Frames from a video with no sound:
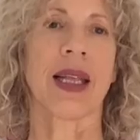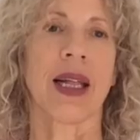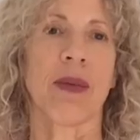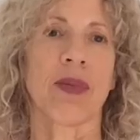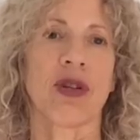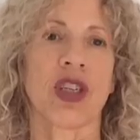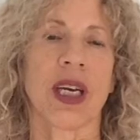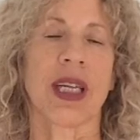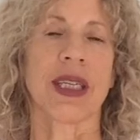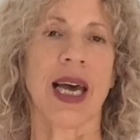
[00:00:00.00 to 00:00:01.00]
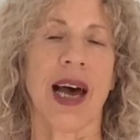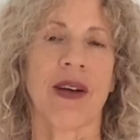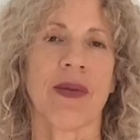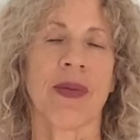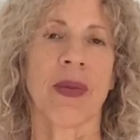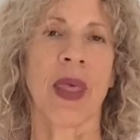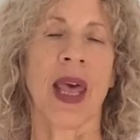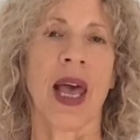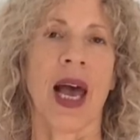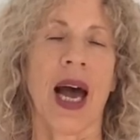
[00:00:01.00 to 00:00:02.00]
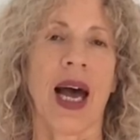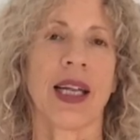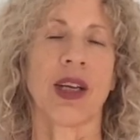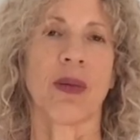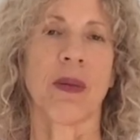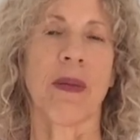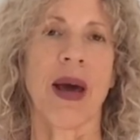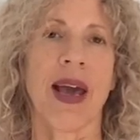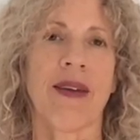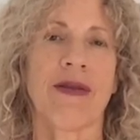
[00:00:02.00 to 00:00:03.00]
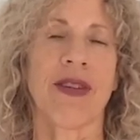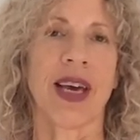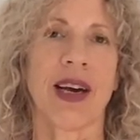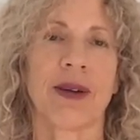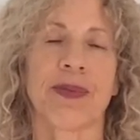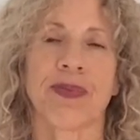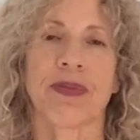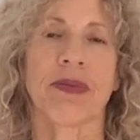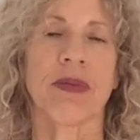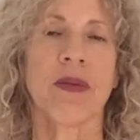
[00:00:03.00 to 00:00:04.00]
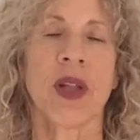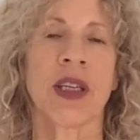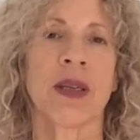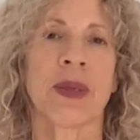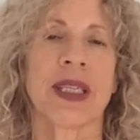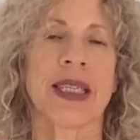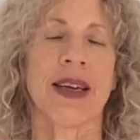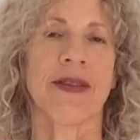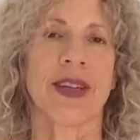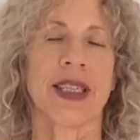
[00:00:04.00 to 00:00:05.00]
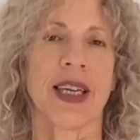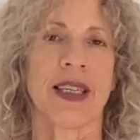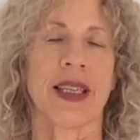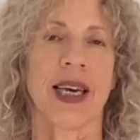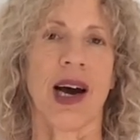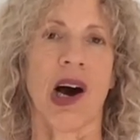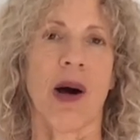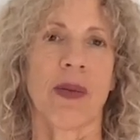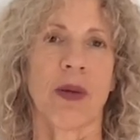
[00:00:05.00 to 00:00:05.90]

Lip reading: then I'm pushing it down. And you may feel some stiffness under the arm.